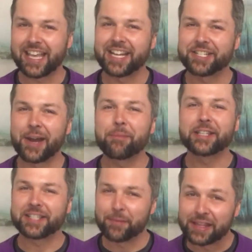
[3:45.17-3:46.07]
catch up
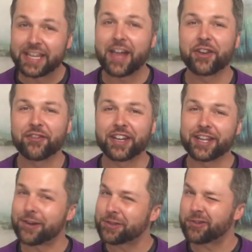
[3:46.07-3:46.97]
on some of the other
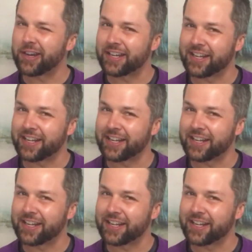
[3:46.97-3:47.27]
videos right